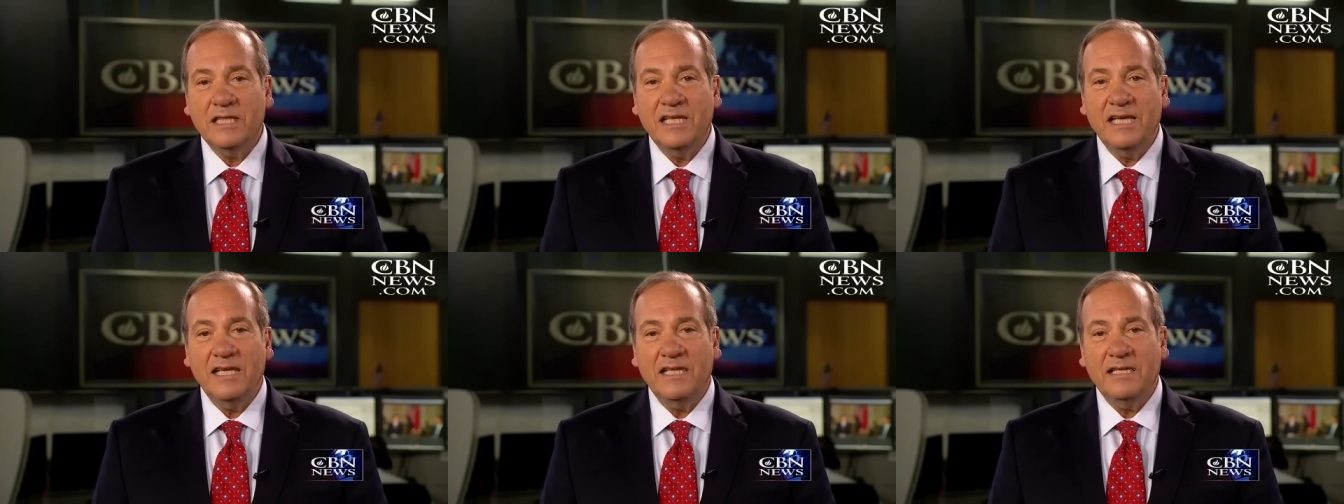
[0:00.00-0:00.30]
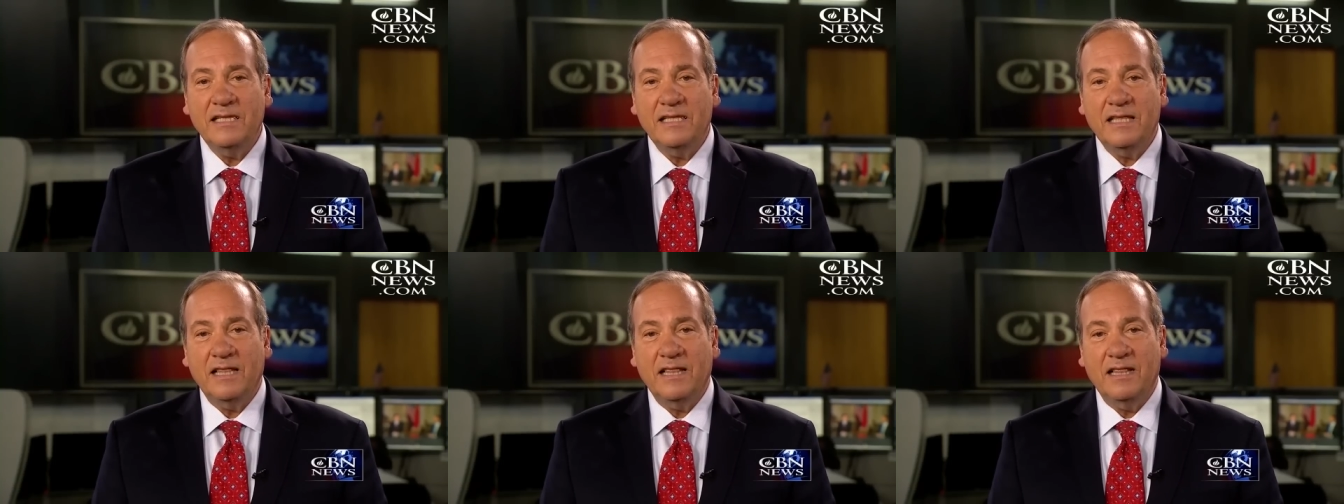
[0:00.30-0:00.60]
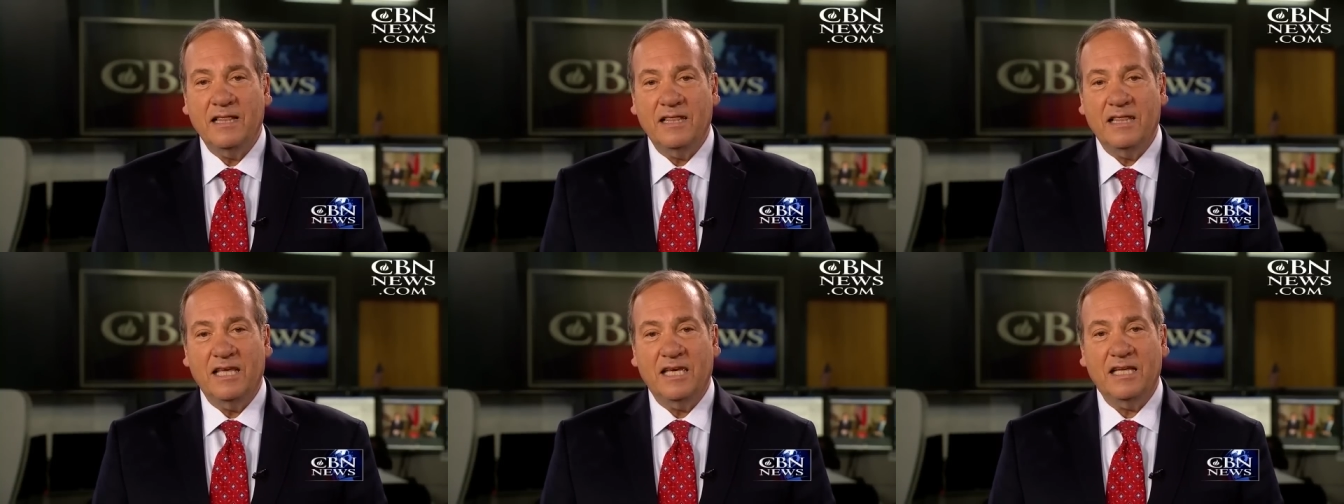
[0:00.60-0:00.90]
lead
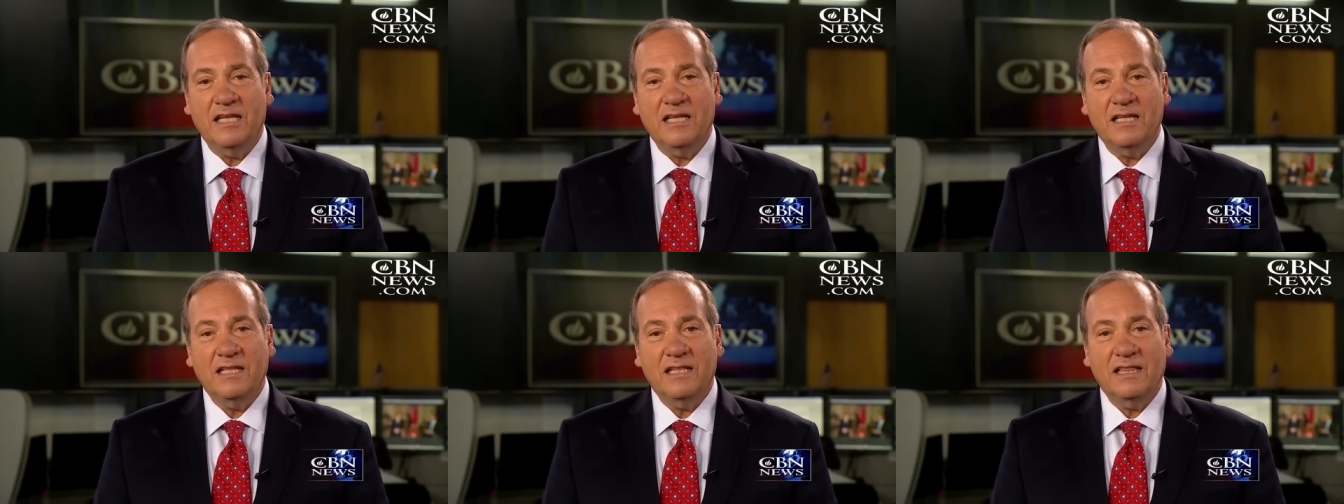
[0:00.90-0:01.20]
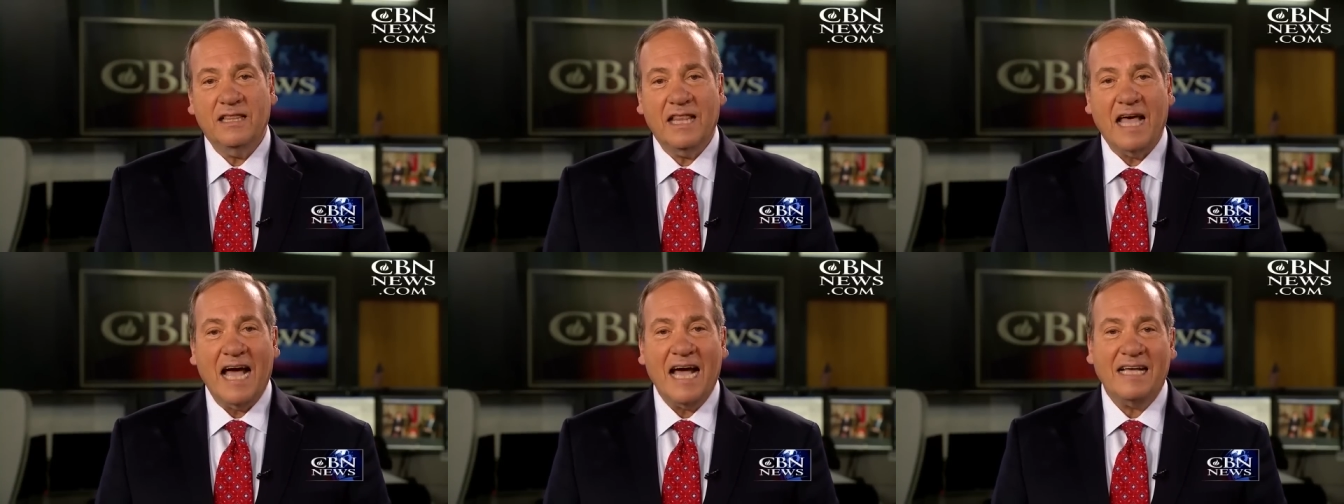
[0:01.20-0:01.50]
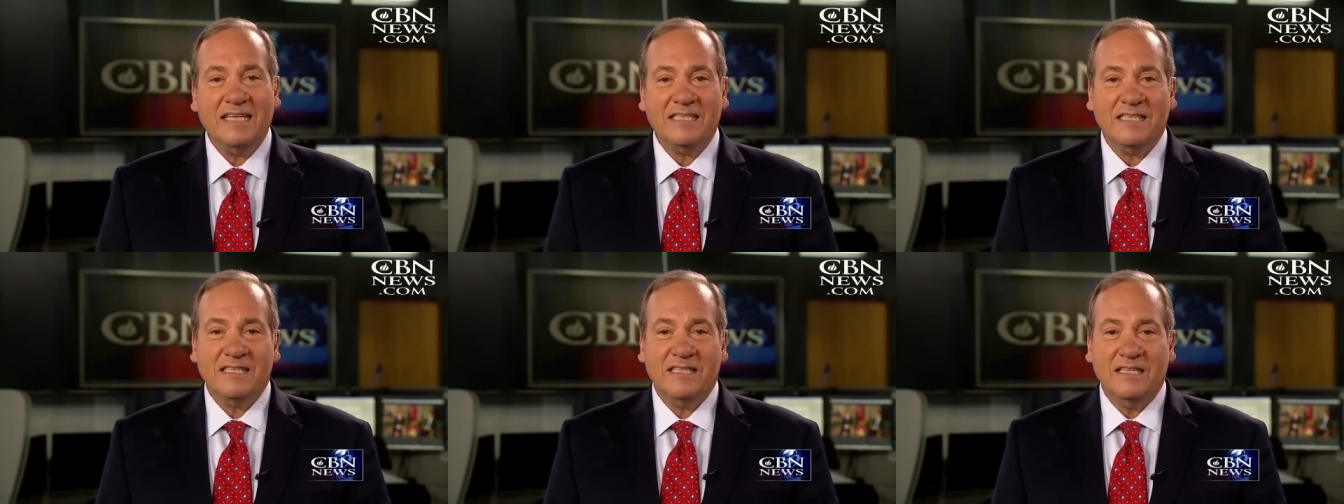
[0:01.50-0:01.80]
the
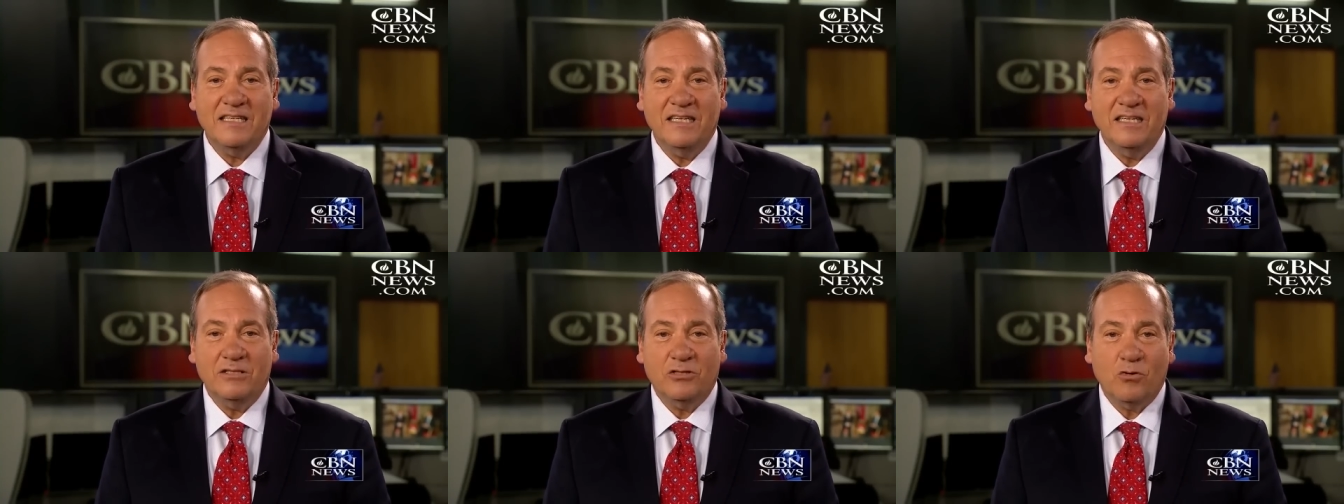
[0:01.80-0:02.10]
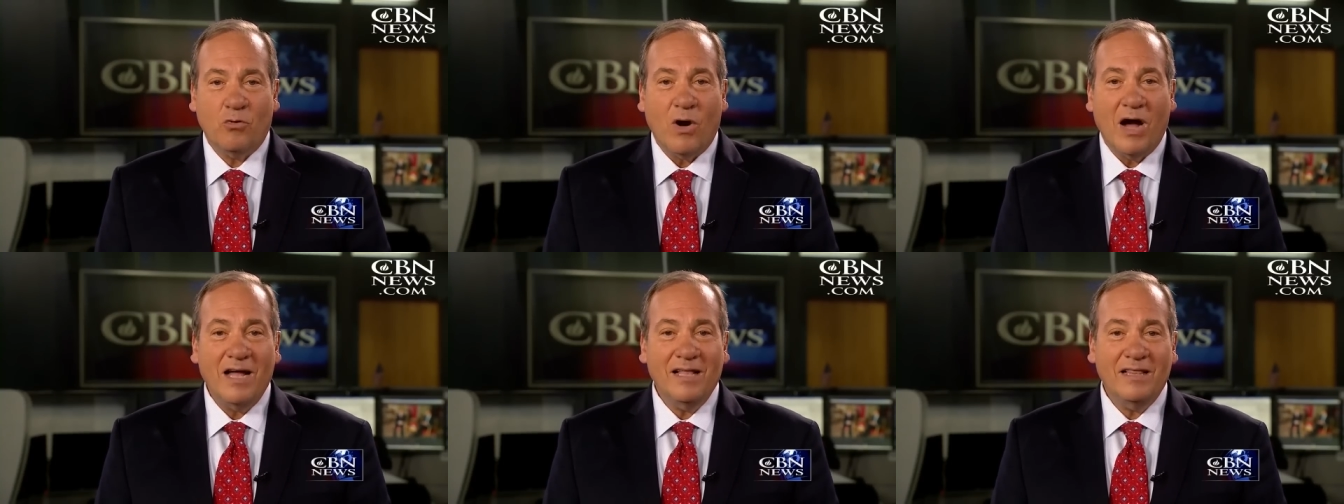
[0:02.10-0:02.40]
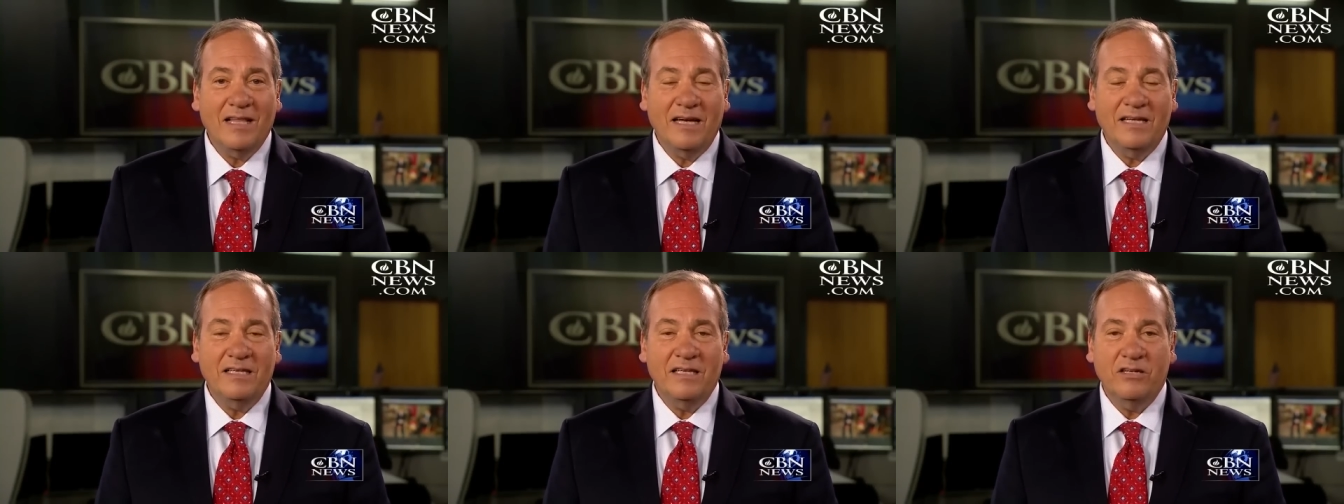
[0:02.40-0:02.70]
last
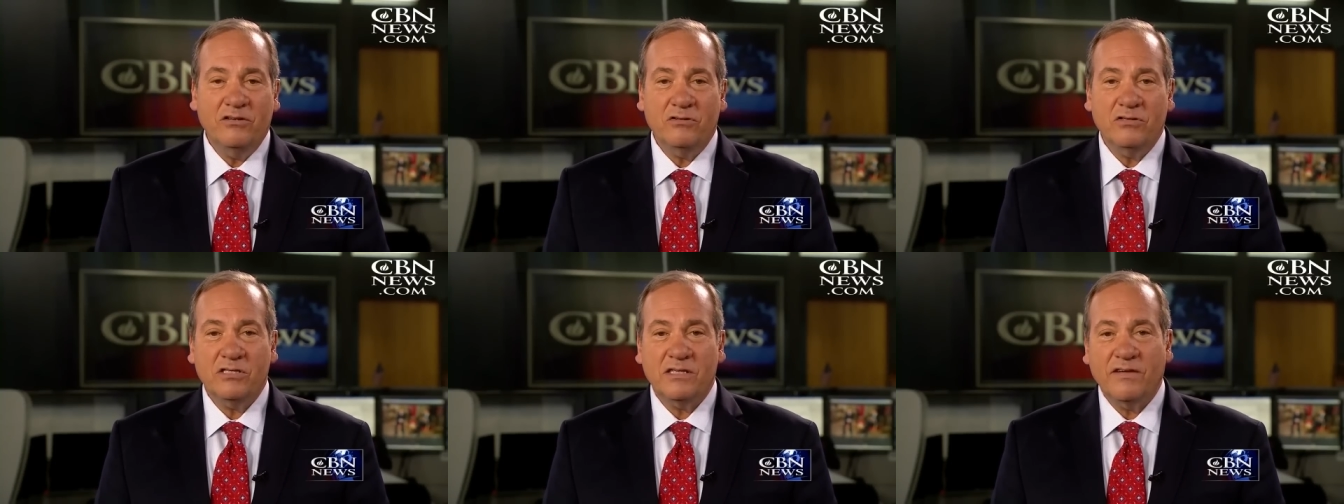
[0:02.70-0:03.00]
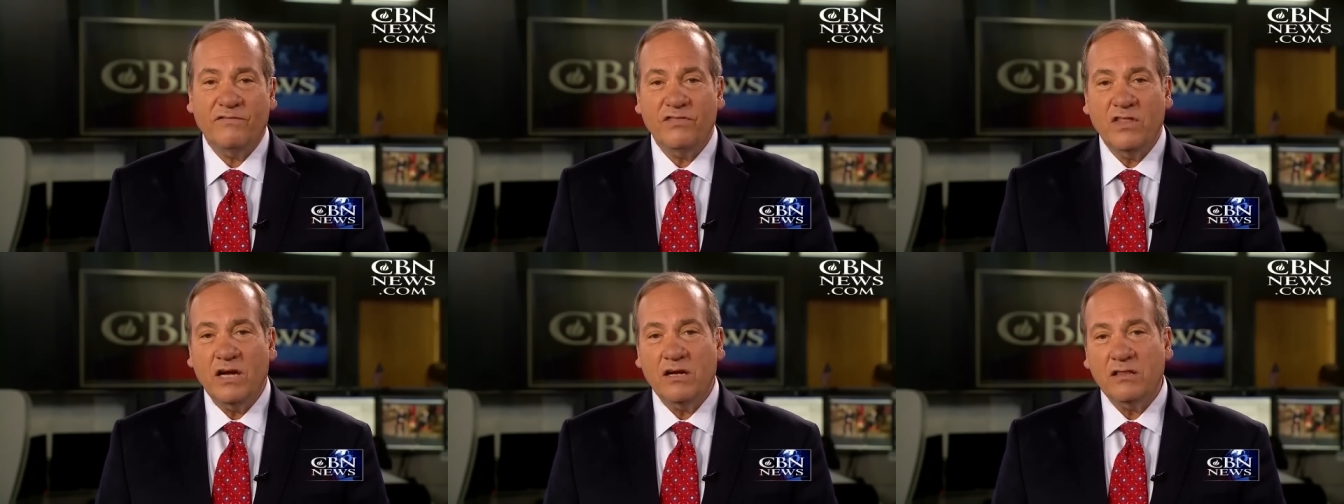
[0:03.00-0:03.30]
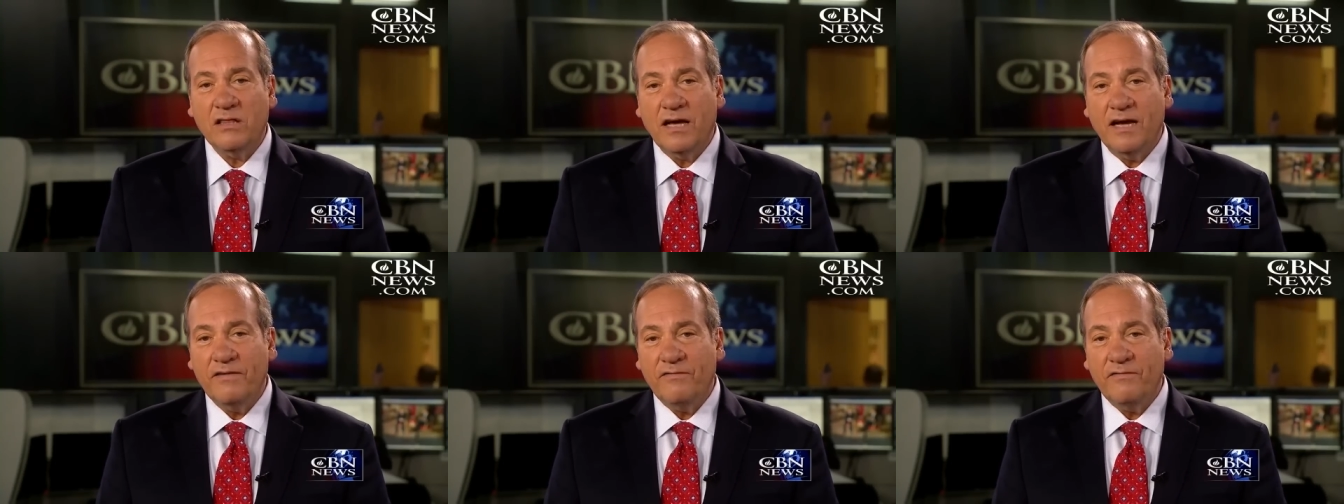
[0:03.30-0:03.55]
twilight years of their